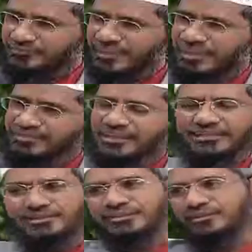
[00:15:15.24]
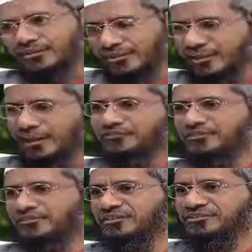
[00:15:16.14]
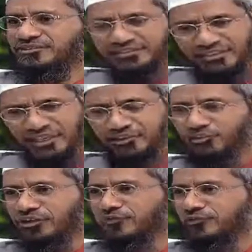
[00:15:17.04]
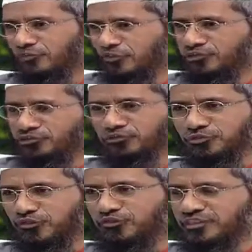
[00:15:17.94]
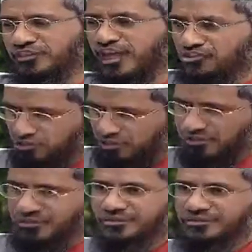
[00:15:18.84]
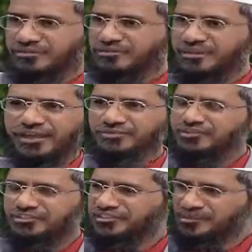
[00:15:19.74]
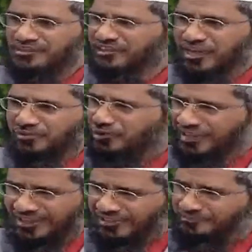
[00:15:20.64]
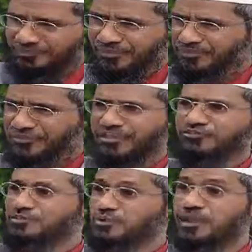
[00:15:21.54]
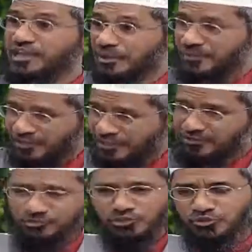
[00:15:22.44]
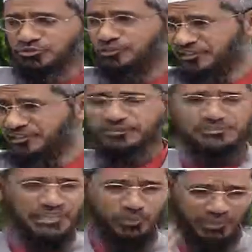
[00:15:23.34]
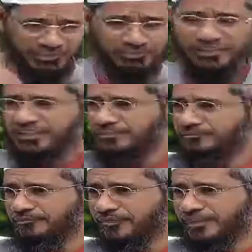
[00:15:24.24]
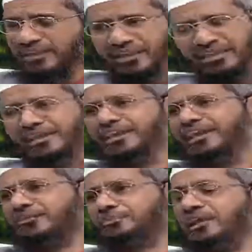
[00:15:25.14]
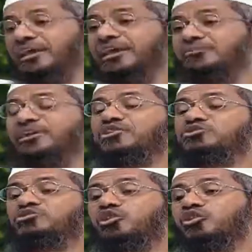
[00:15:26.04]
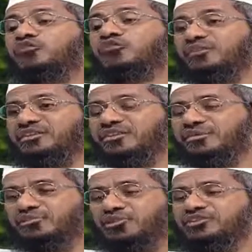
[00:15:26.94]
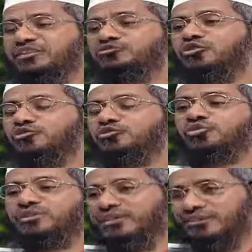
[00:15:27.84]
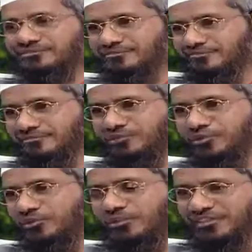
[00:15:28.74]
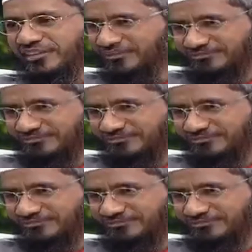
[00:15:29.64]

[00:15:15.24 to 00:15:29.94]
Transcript: and then afterwards, later on, if he wants to offer tahajjud, tahajjud is the same as qiyamul layl. Tahajjud means waking up again. So he goes home, he sleeps, and he wakes up again. He can again pray, but he should not offer witr, because there's no two witr. There's only one witr.